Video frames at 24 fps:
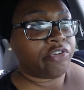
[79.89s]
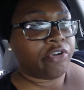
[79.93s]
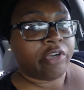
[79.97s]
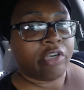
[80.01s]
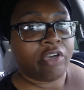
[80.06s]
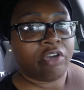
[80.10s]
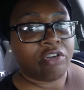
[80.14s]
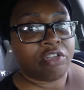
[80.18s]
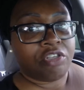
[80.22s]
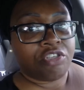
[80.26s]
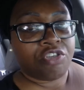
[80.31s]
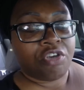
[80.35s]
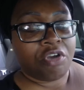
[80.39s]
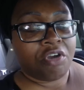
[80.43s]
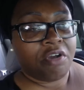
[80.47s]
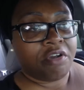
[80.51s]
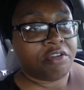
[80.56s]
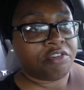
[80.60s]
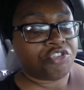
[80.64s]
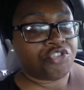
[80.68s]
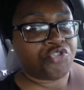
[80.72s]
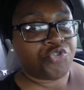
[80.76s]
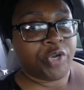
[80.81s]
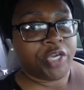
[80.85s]
are going to
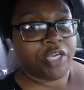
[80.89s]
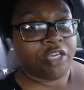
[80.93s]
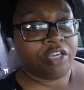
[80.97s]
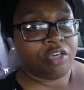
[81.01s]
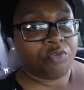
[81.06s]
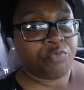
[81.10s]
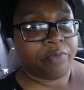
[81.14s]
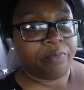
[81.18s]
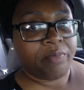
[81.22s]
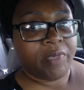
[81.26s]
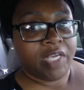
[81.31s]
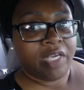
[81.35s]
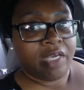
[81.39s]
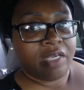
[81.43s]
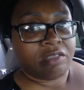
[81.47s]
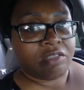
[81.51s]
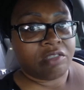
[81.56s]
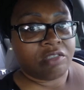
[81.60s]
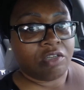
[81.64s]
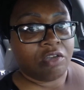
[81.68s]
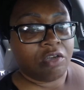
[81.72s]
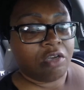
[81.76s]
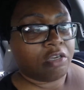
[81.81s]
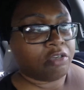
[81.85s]
charge Drejka with
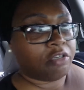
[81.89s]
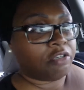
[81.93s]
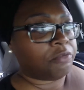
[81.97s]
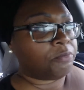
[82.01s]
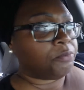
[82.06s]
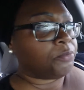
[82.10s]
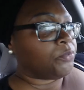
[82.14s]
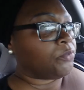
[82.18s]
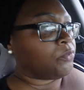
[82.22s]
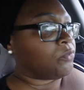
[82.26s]
manslaughter.